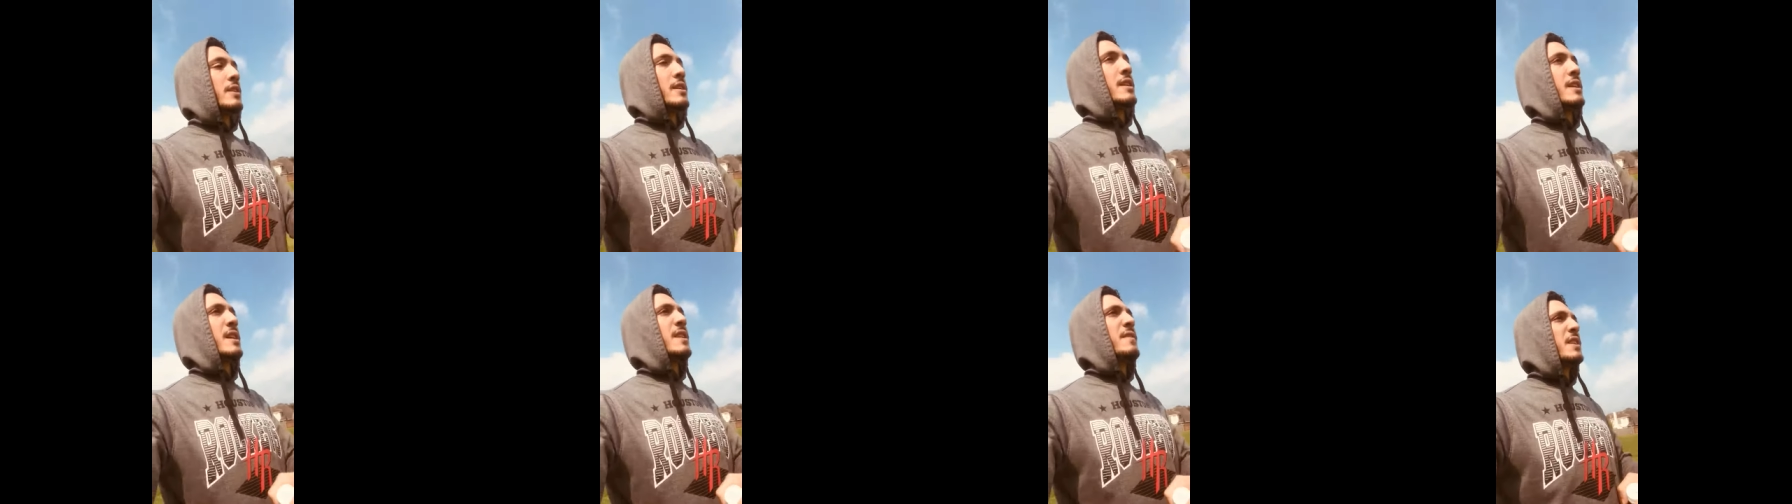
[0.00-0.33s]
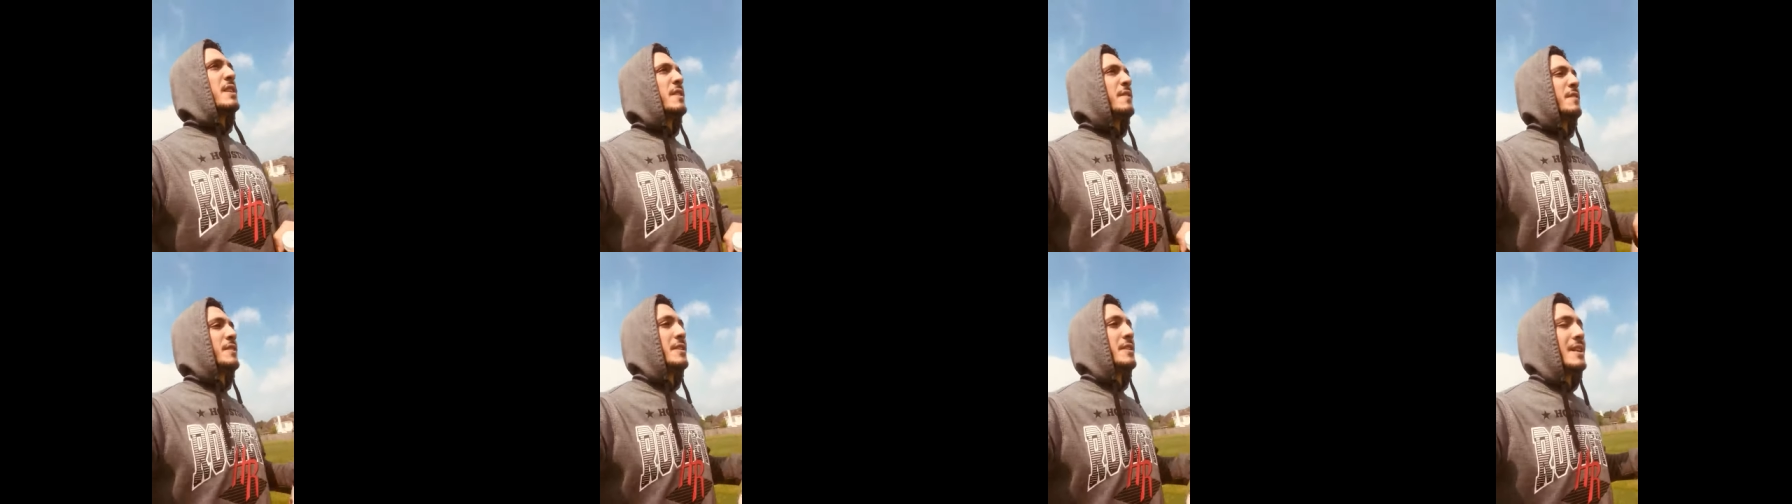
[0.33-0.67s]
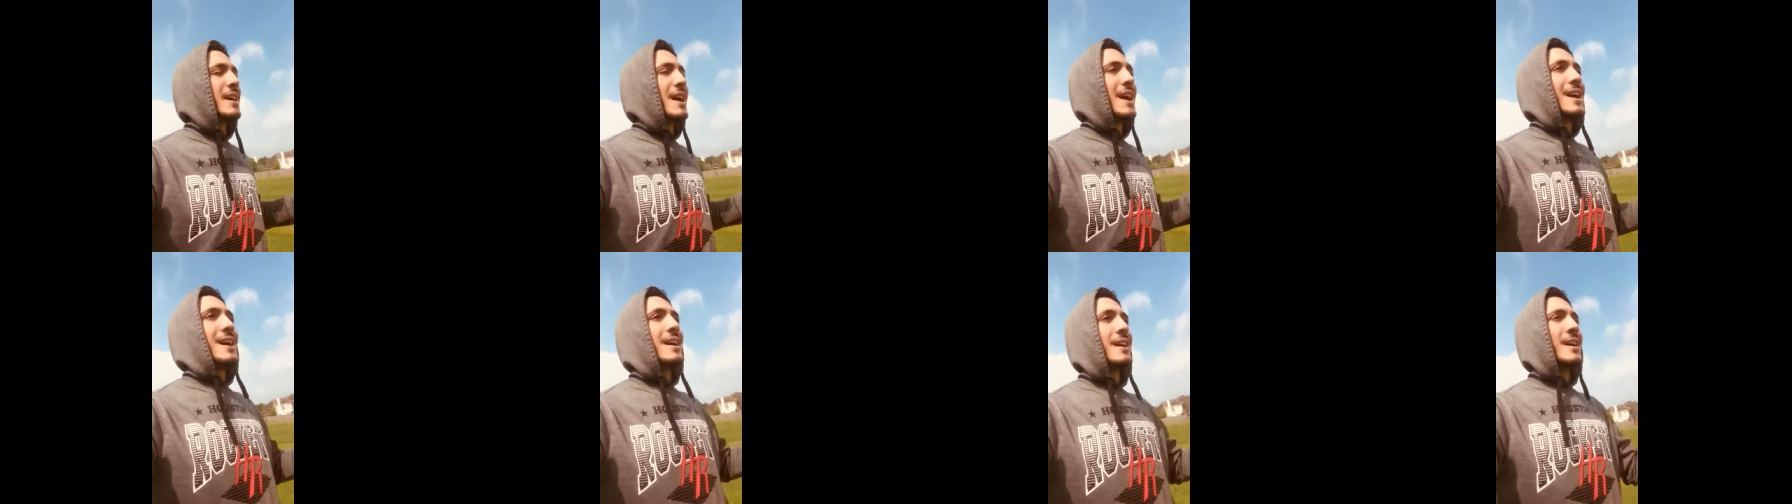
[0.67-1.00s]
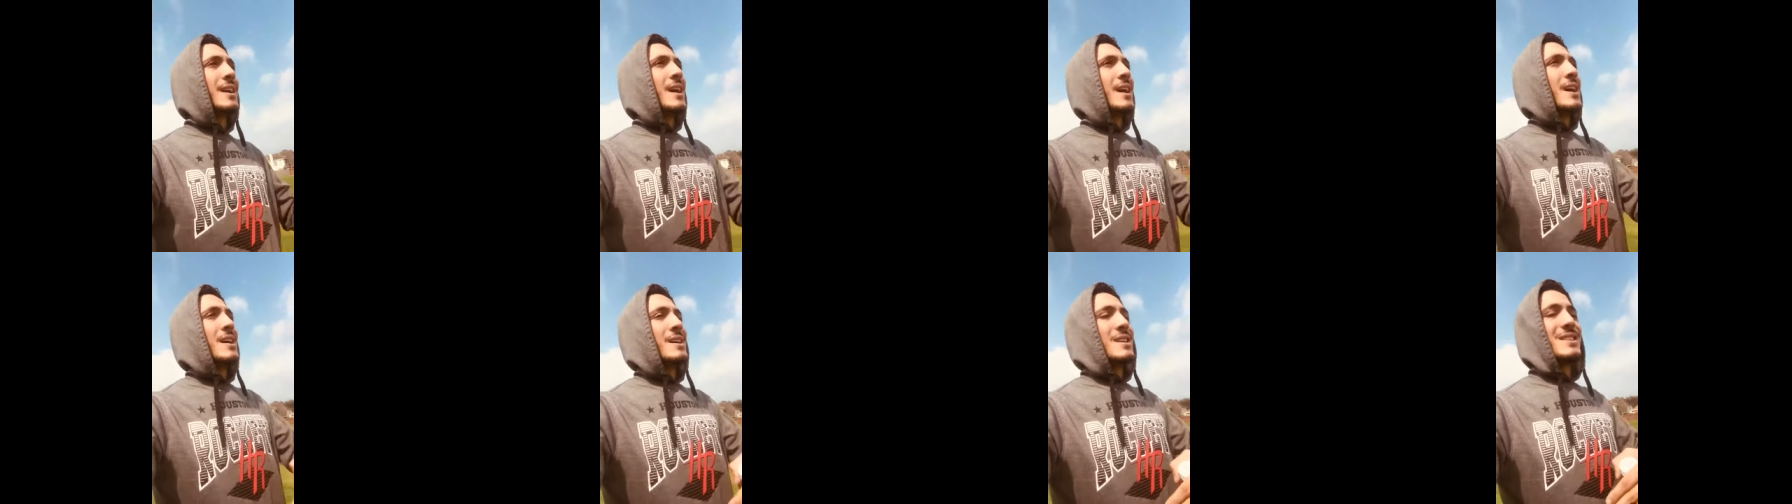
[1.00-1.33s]
Even if you're not,
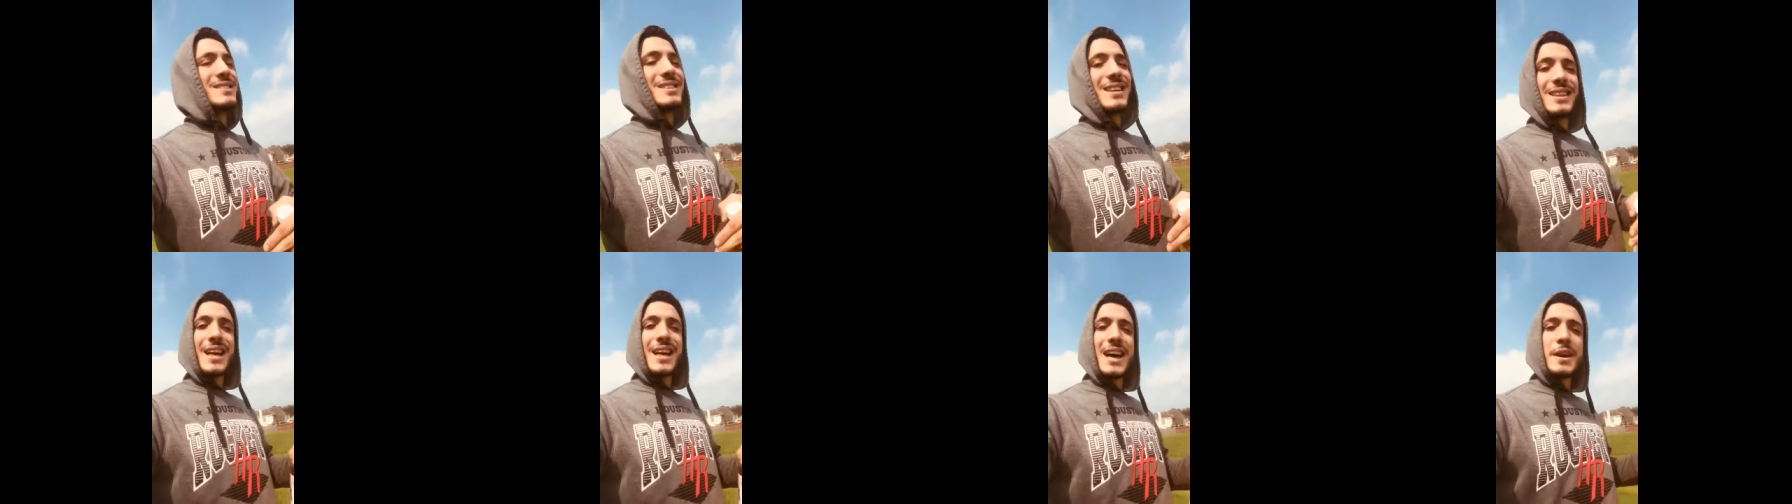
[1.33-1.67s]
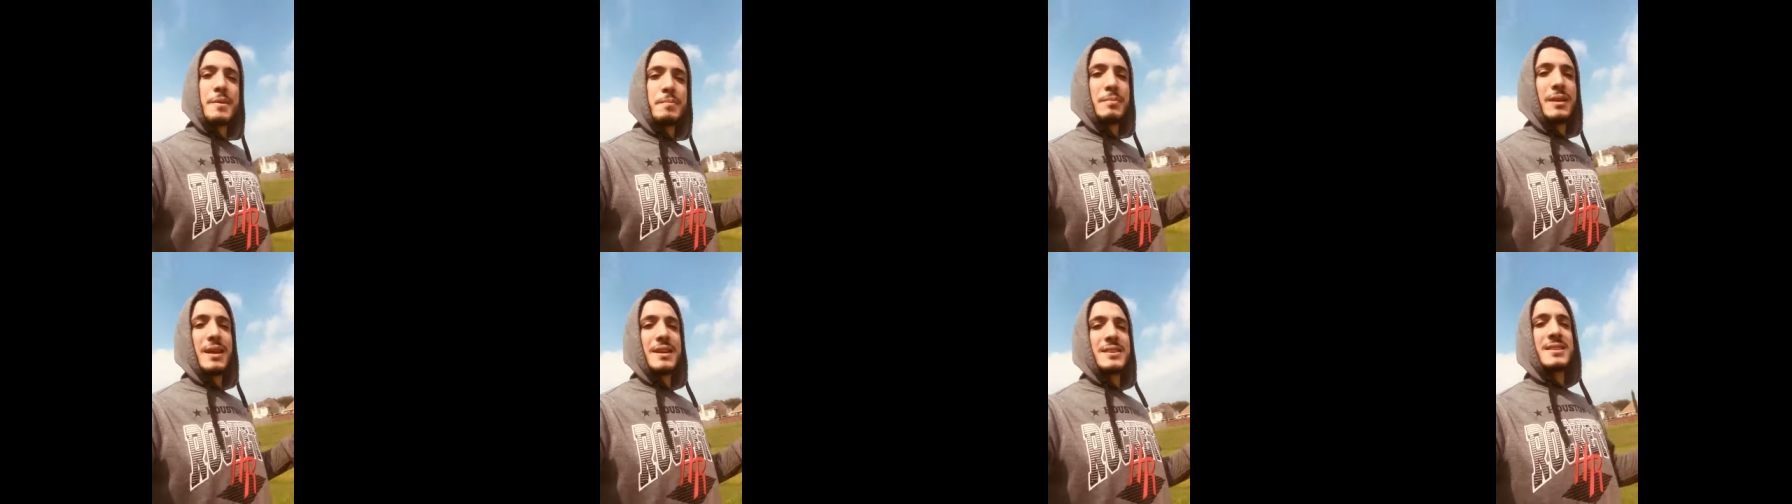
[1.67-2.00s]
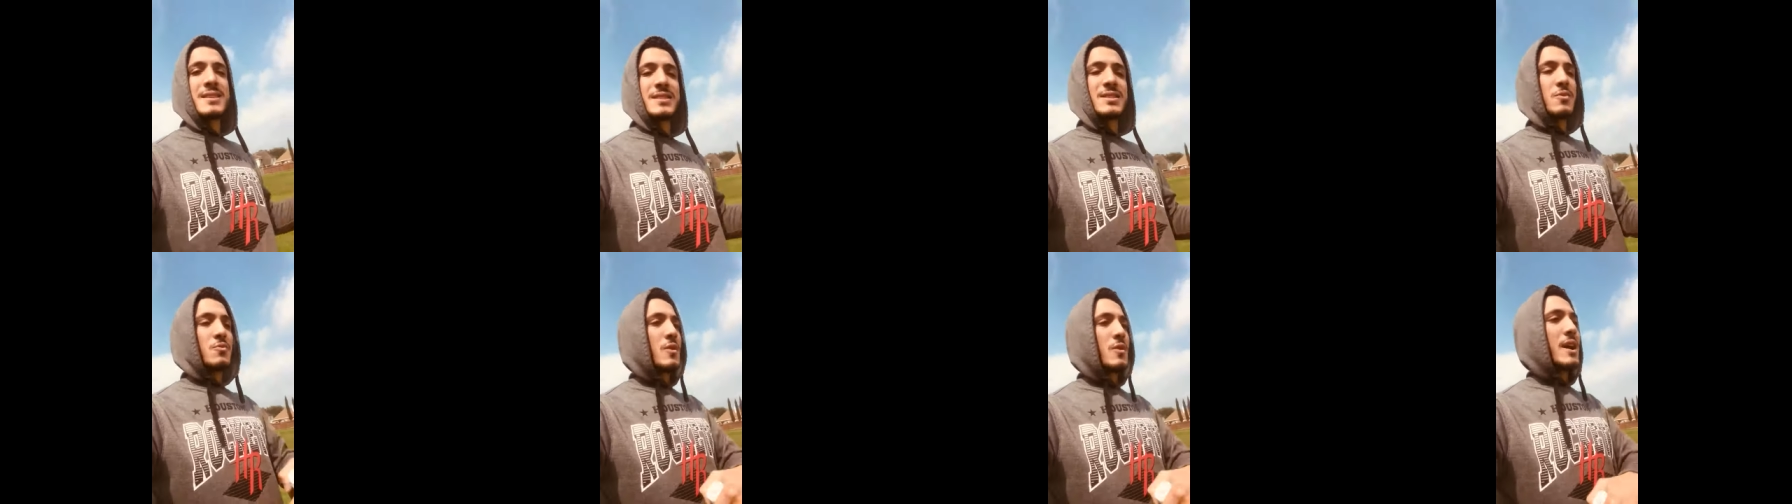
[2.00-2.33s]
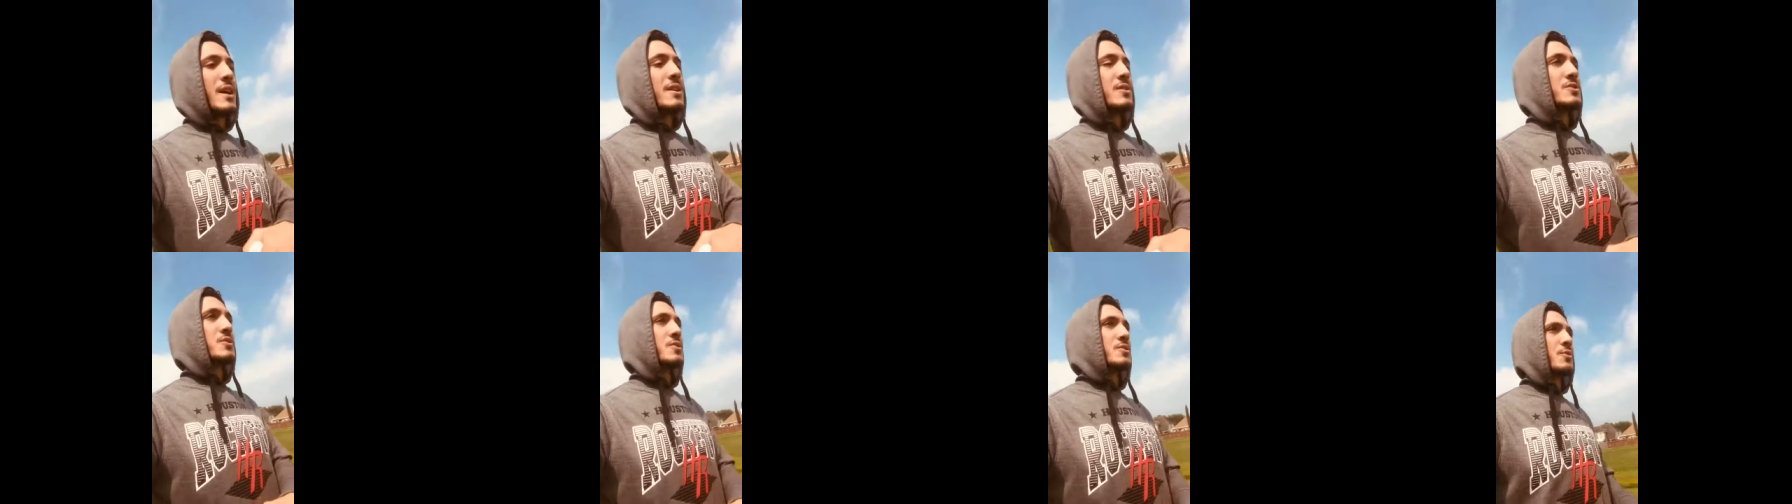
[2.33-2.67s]
there's a lot of blessings
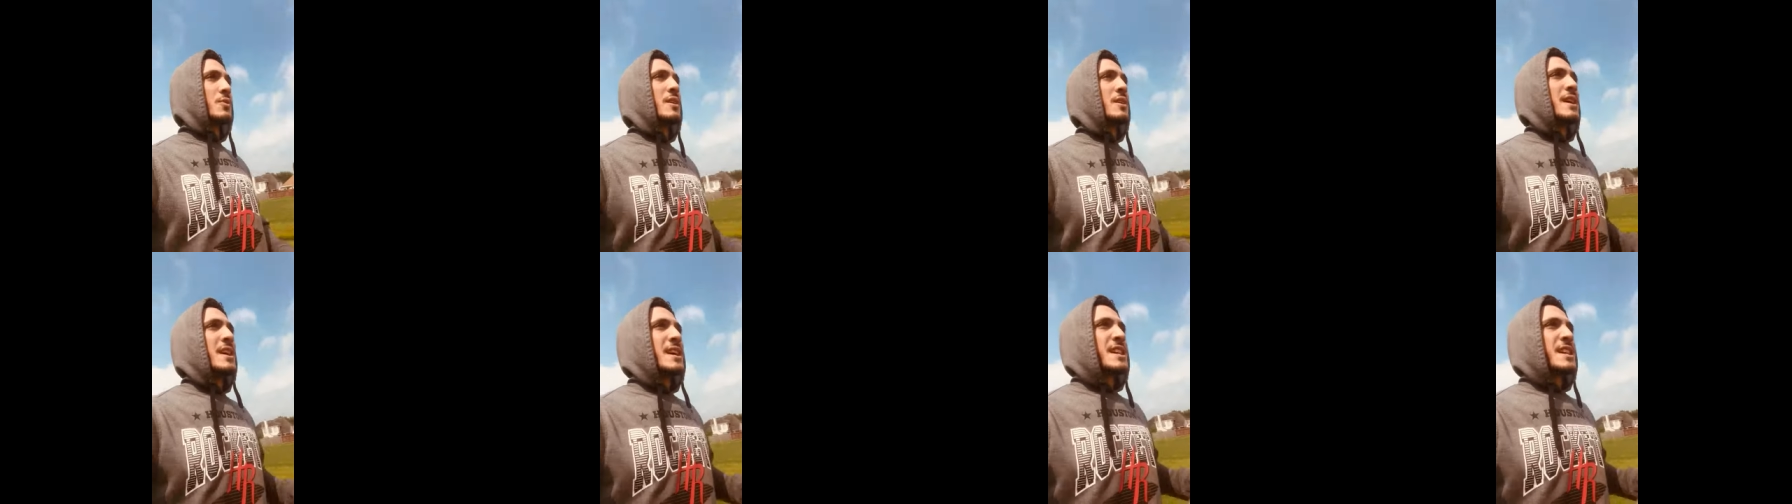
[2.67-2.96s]
around you,